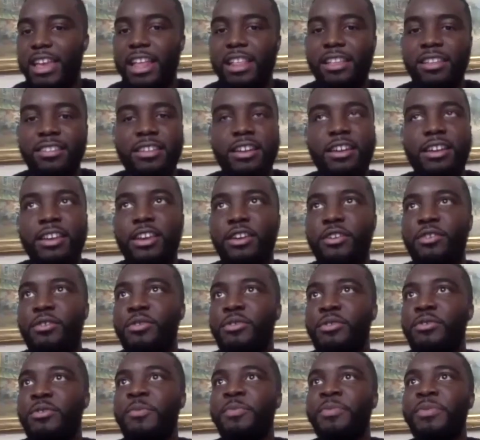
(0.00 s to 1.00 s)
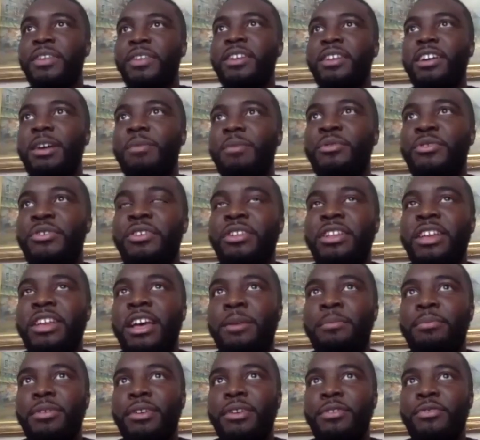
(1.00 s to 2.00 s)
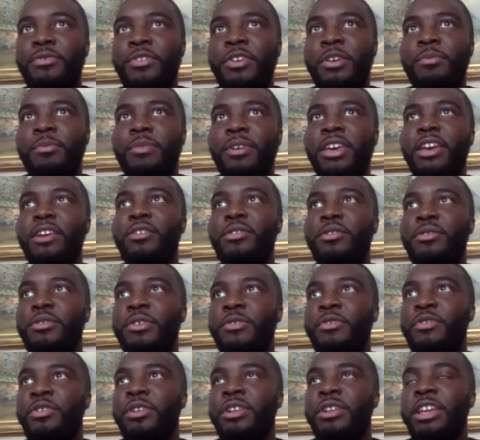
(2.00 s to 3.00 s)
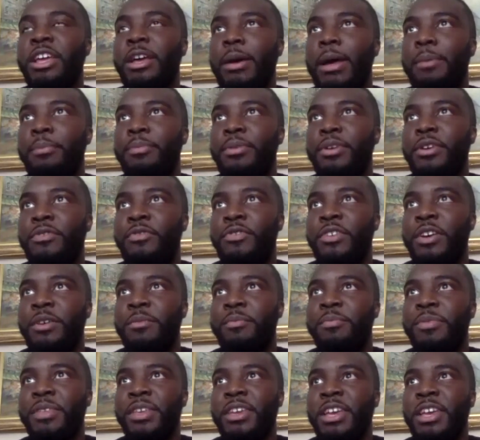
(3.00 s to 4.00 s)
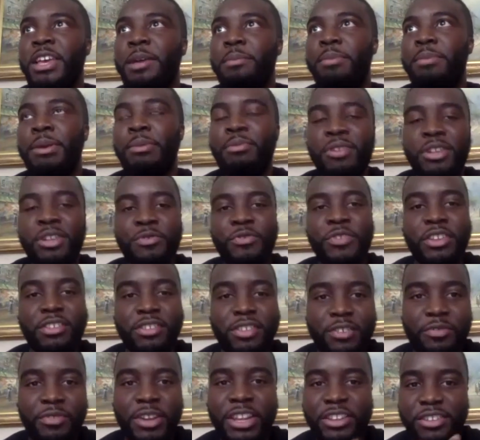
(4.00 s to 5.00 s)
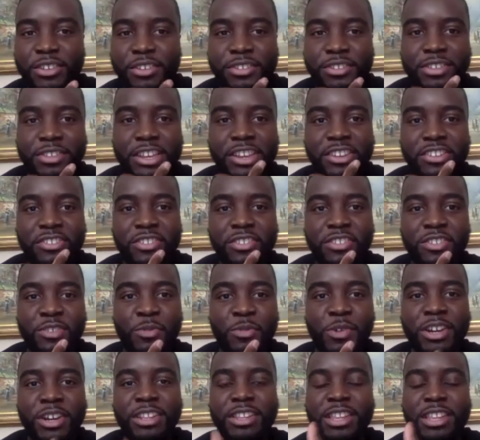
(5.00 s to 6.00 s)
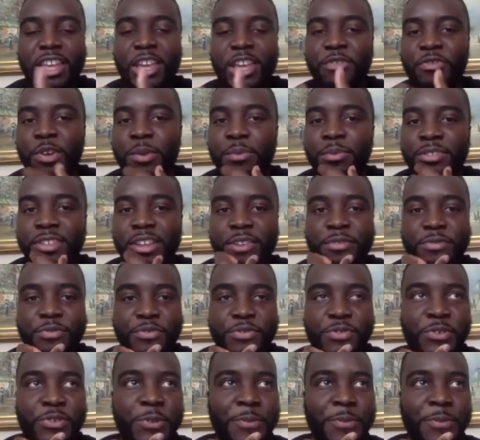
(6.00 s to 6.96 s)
I was like, okay, cool. I'm gonna call it AMPY FM. Okay, cool. If we call it AMPY FM, people are gonna think it's a radio station. So what can the FM stand for?